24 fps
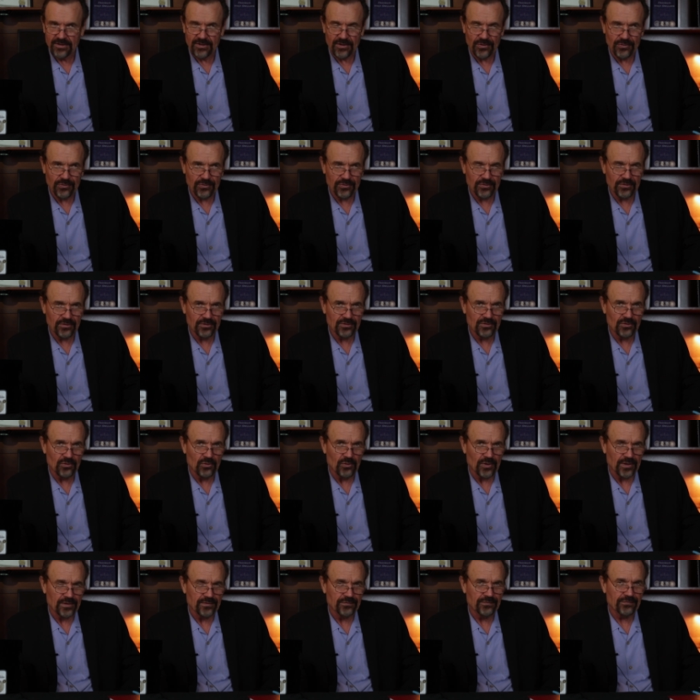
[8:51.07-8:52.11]
The third
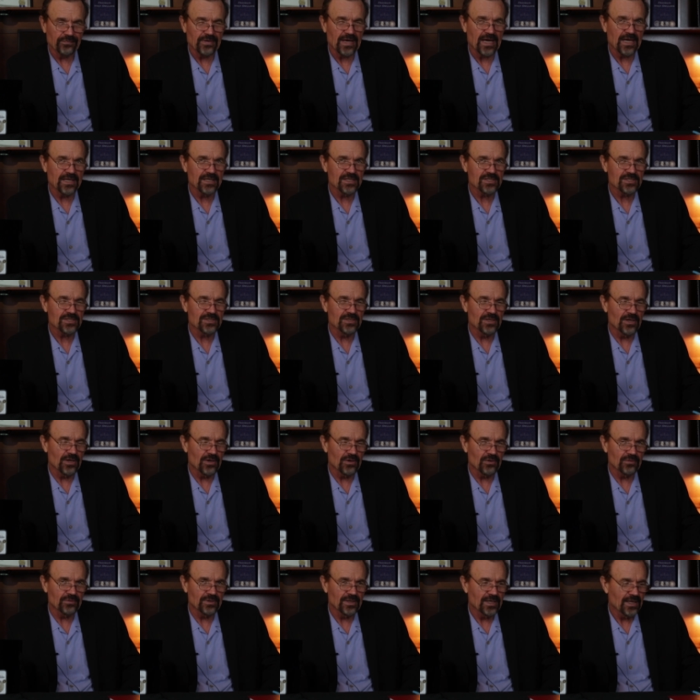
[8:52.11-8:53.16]
coin, finest
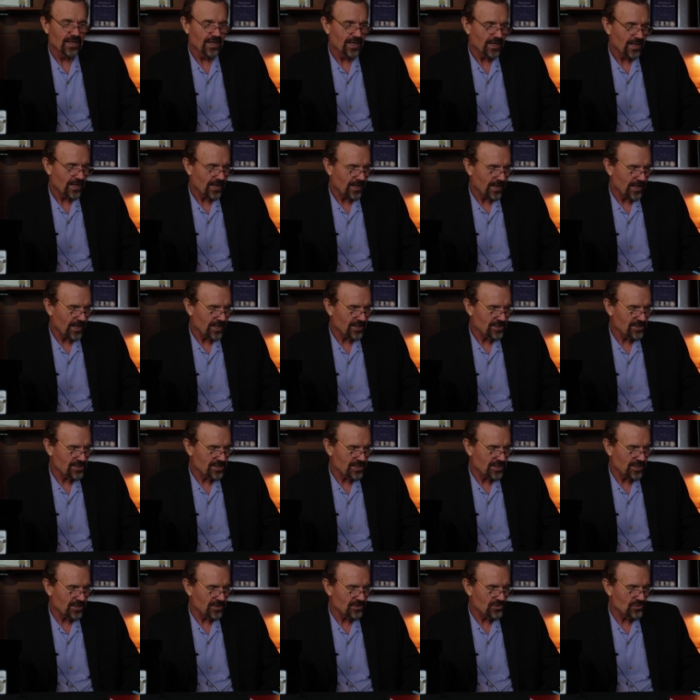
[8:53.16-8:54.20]
known,
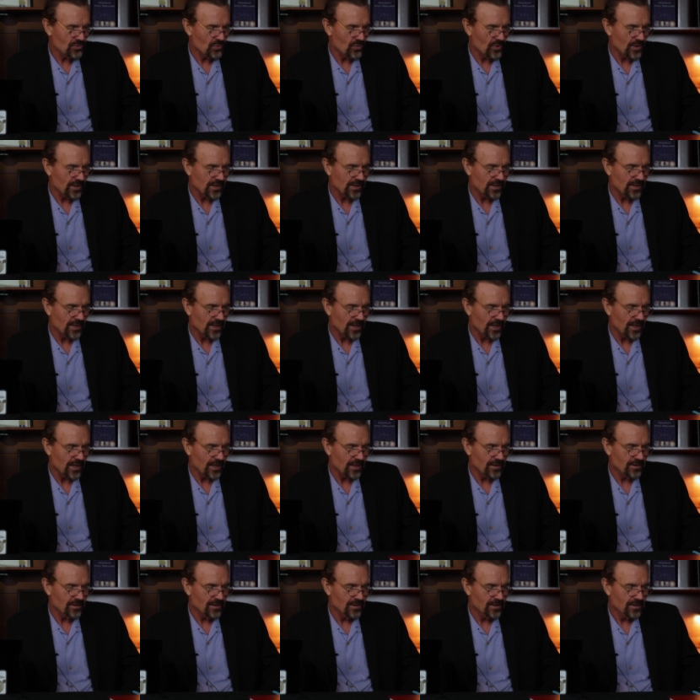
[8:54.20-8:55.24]

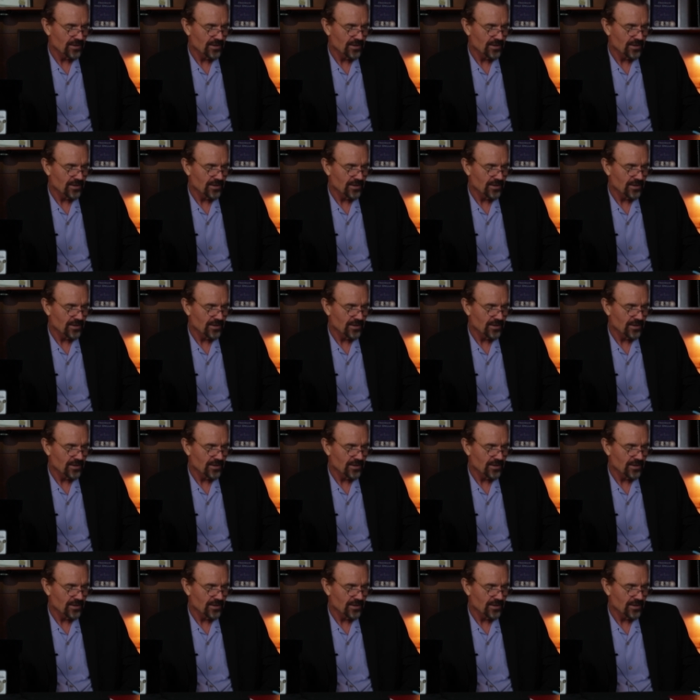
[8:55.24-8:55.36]
1829